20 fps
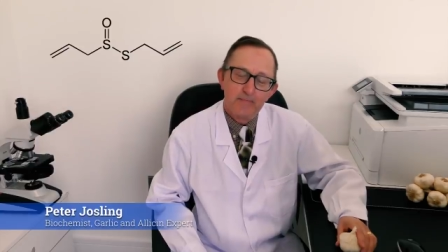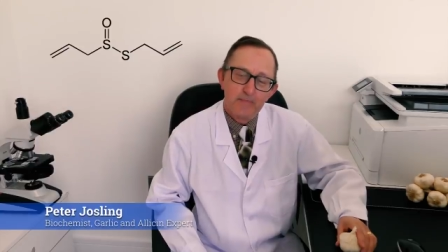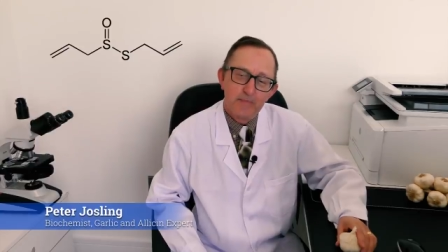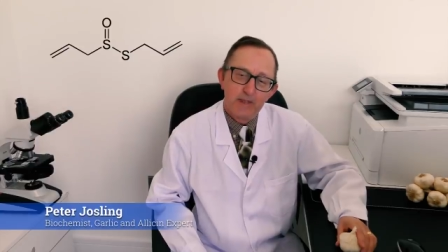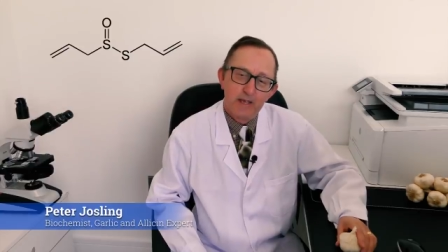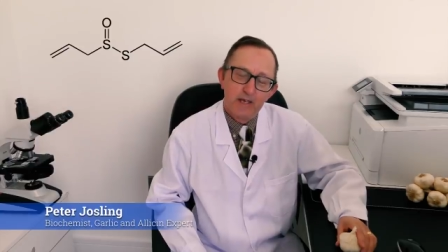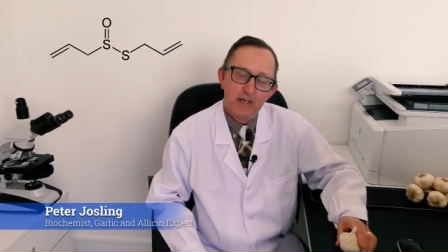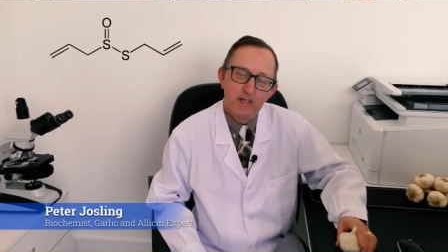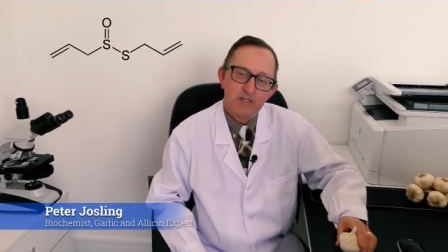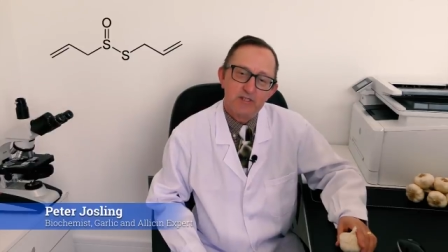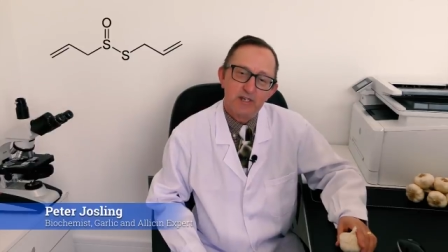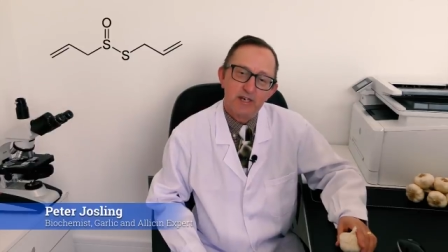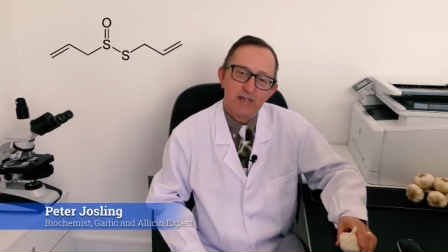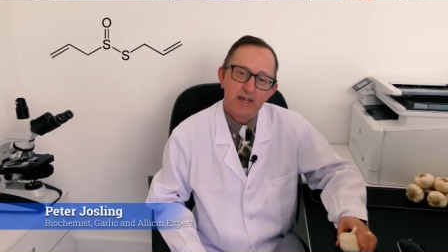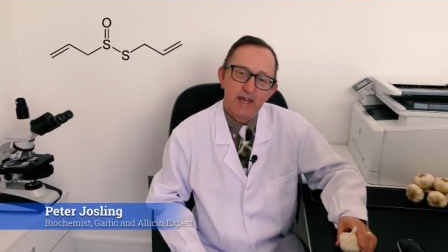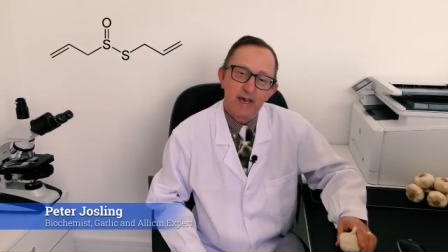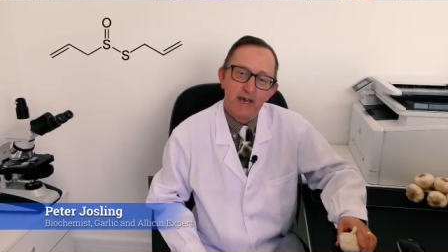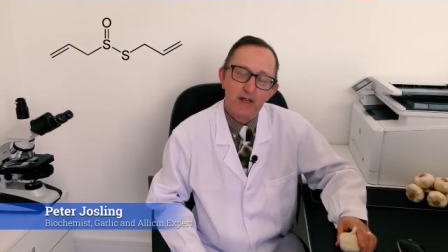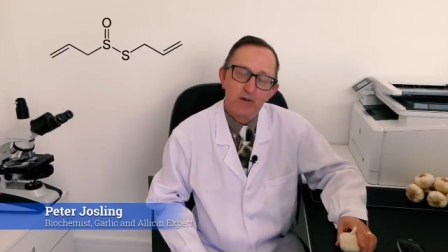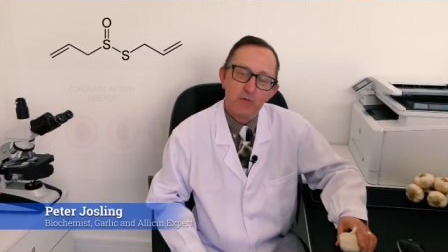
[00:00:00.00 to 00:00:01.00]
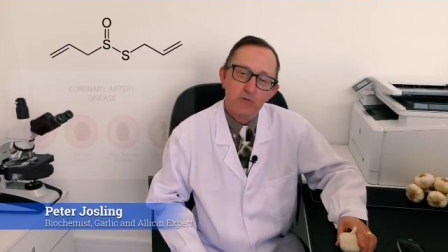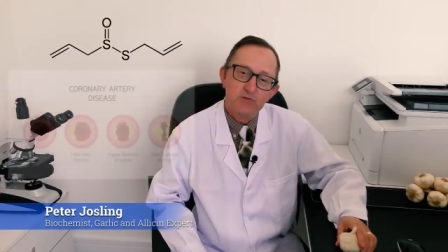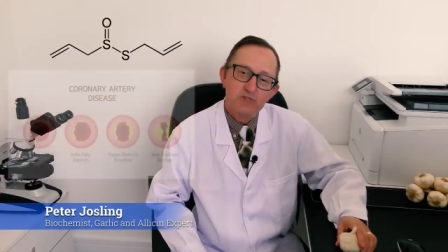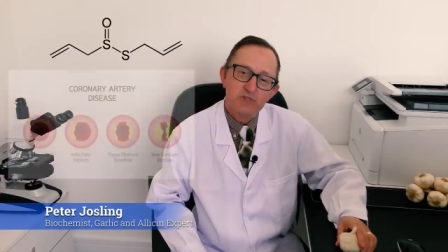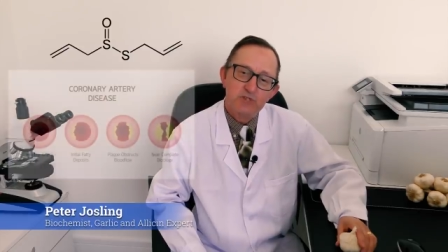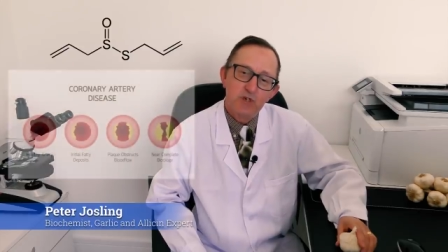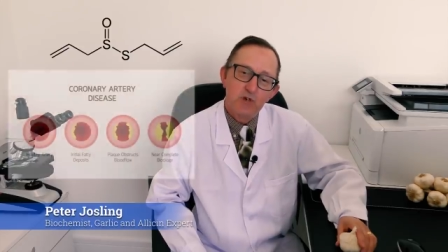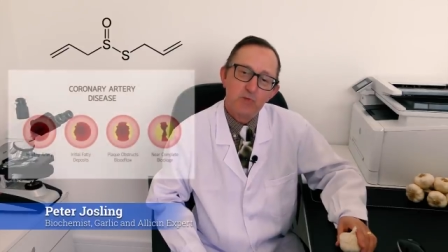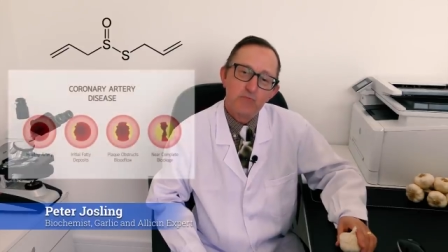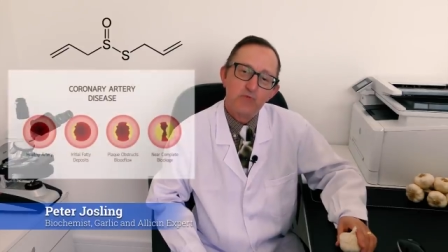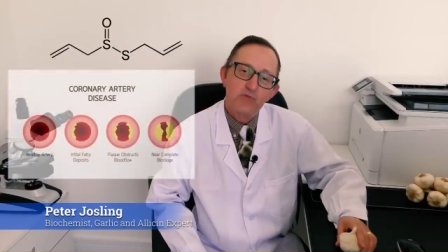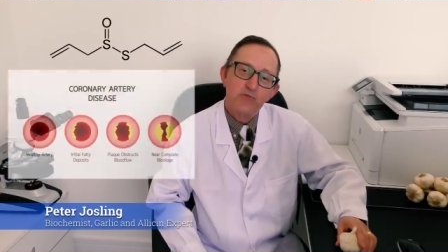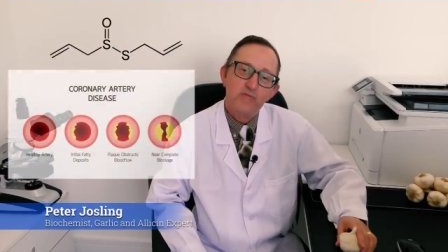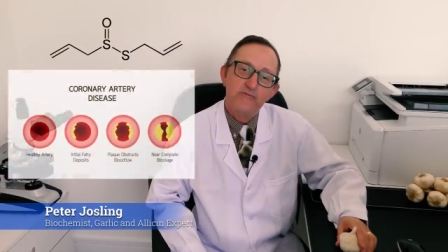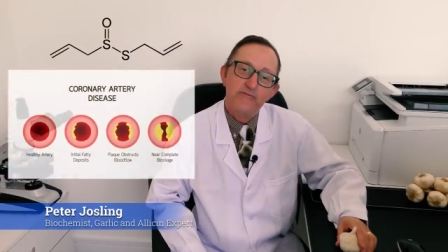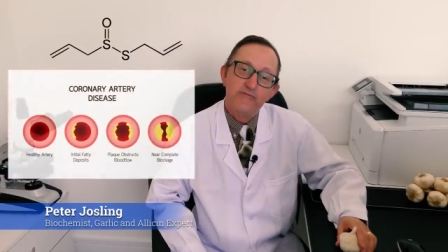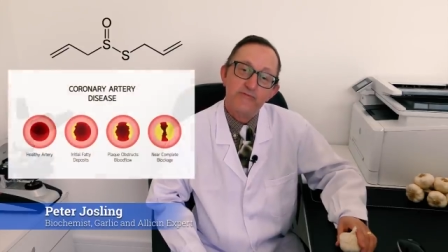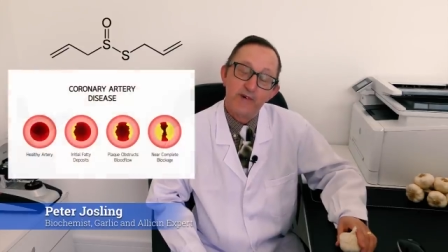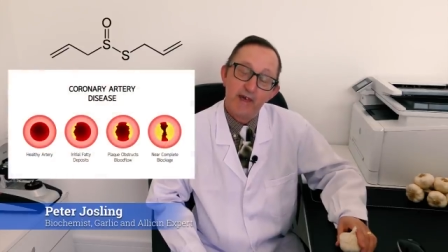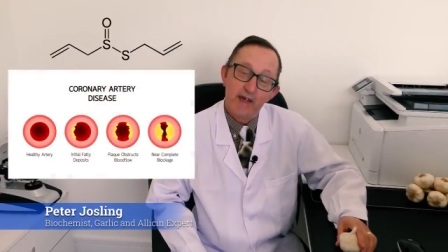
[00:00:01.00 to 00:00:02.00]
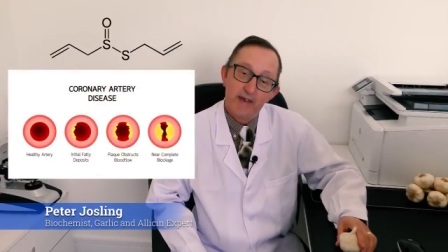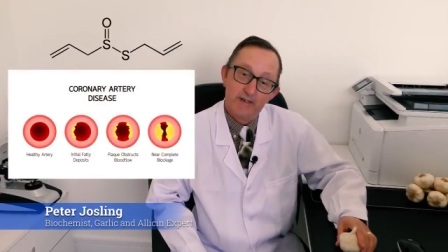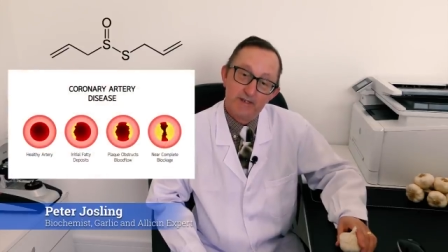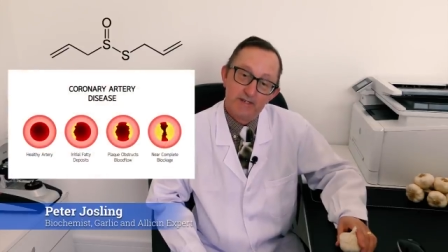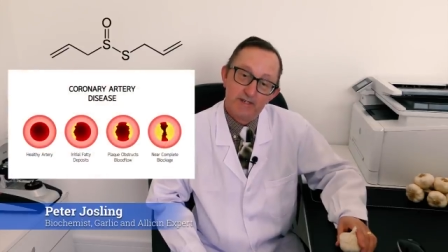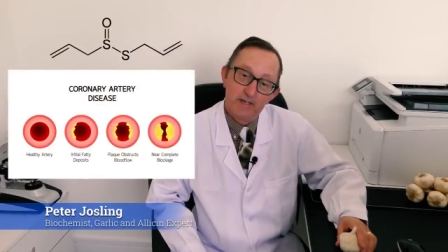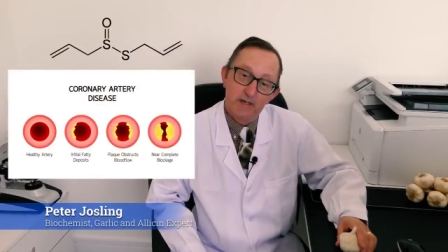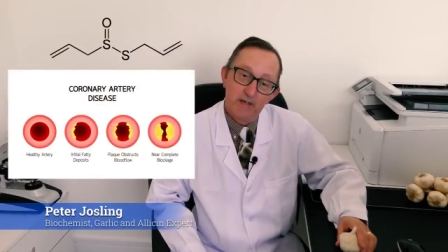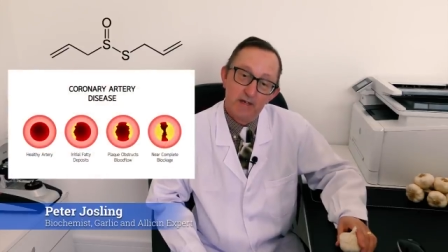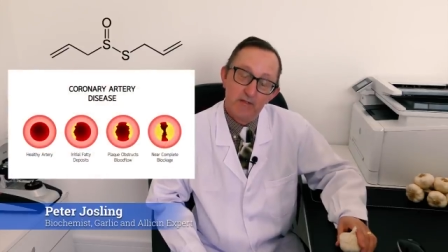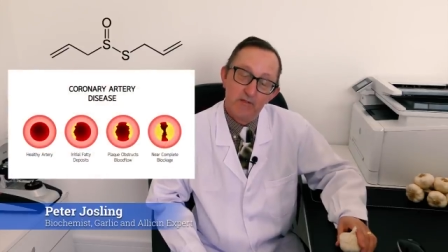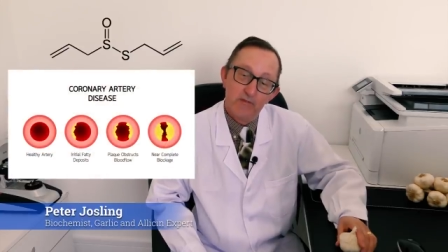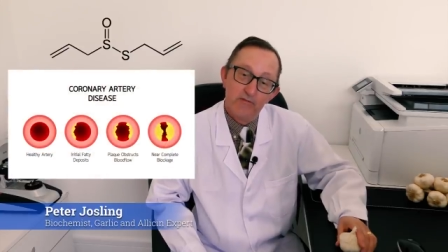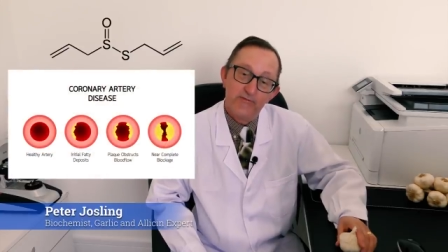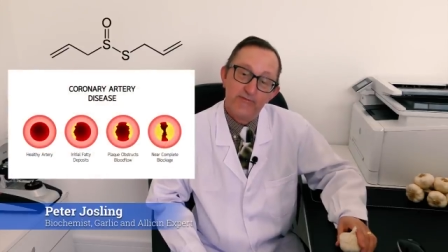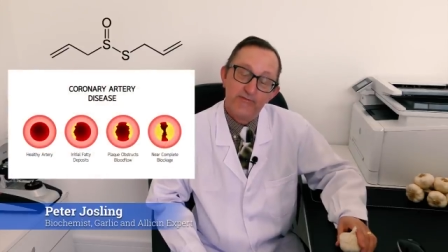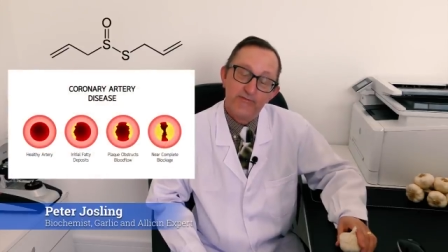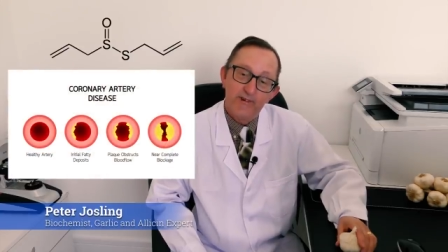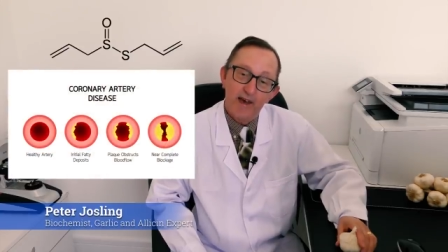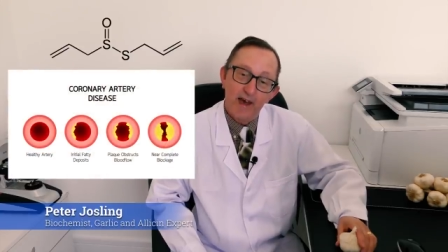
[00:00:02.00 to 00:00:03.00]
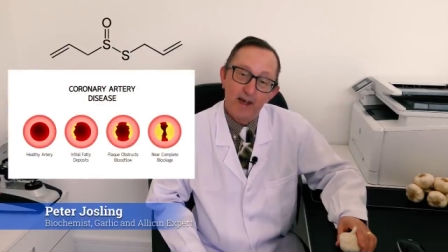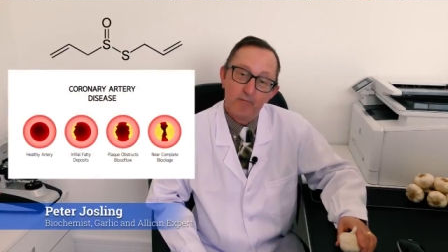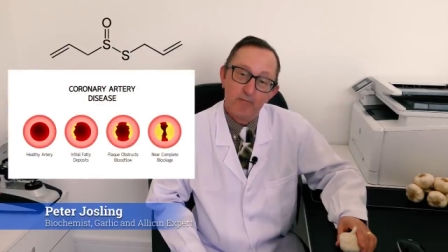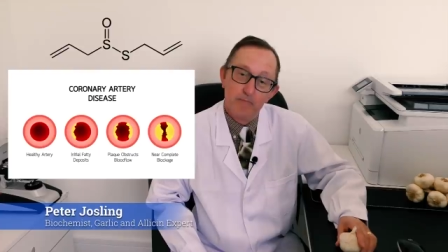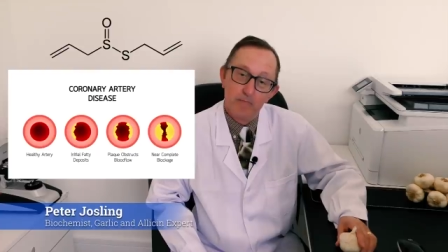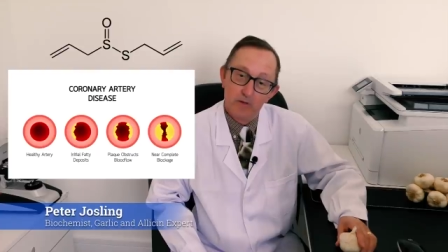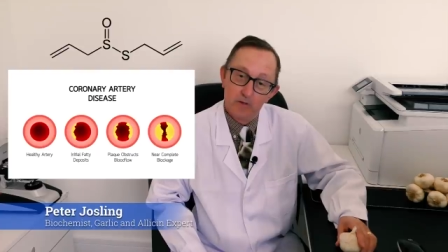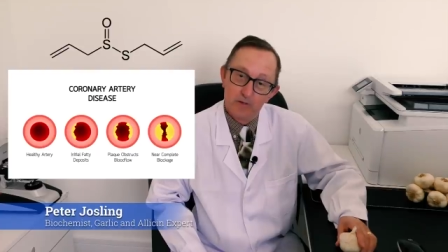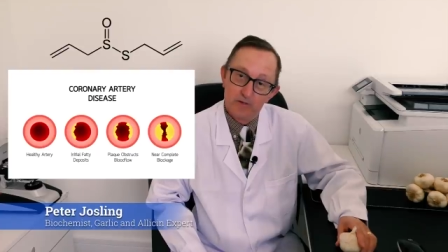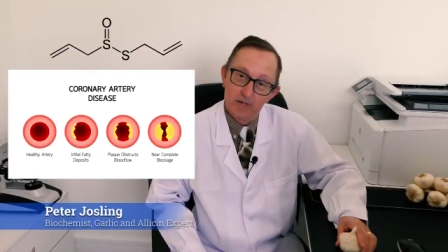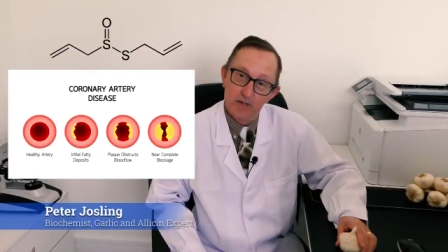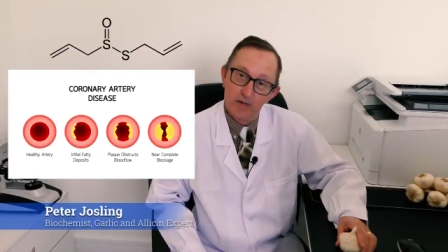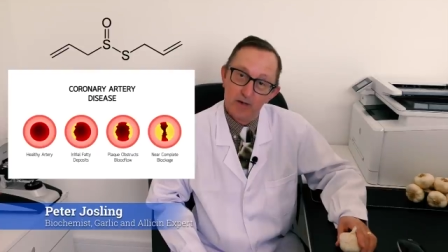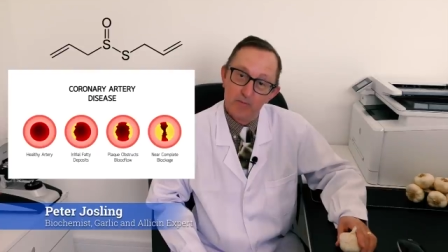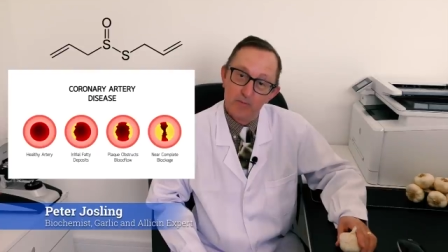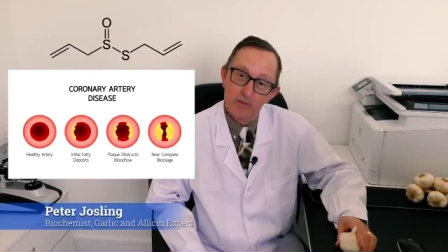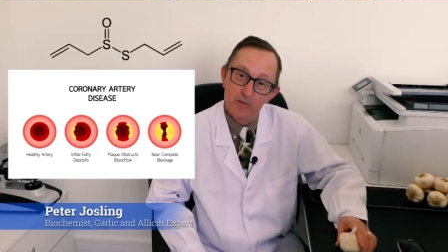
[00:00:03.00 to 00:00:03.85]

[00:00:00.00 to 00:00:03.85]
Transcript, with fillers: is that it can also prevent the fat buildup,